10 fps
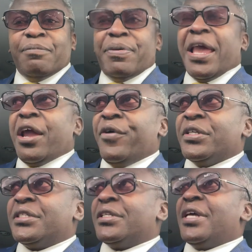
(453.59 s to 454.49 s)

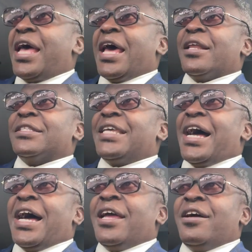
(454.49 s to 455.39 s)
Parents had to
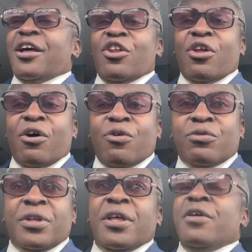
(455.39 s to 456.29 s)
die
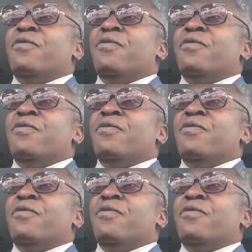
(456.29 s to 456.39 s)
alone.